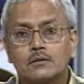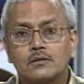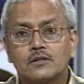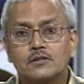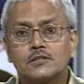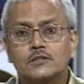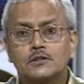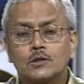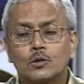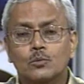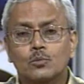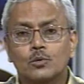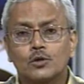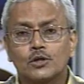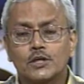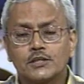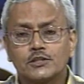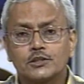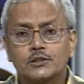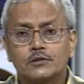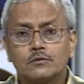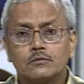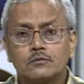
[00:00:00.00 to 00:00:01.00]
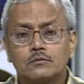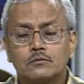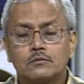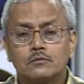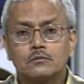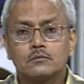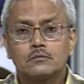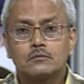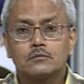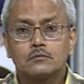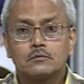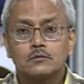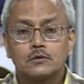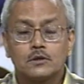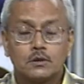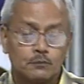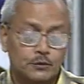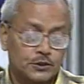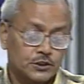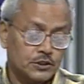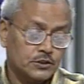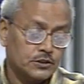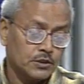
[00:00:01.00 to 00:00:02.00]
This is a quotation
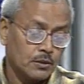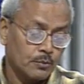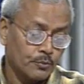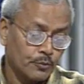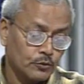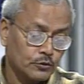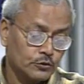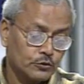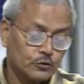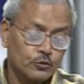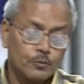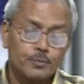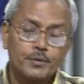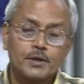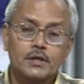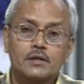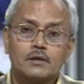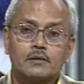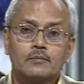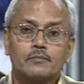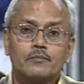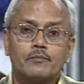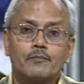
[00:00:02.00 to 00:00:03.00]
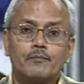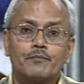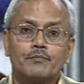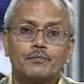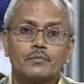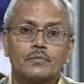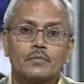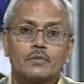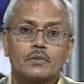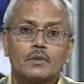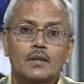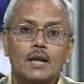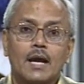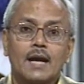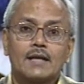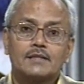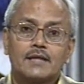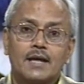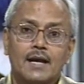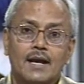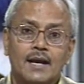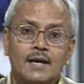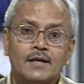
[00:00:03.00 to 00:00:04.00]
which is supposed to be
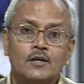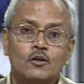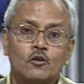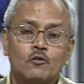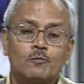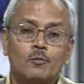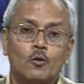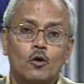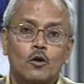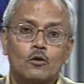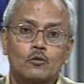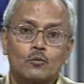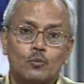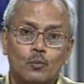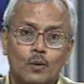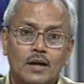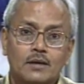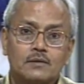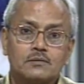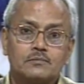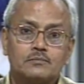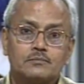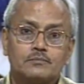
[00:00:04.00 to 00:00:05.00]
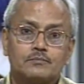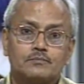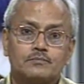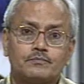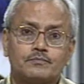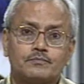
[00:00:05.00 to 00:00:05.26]
at the end of block 1.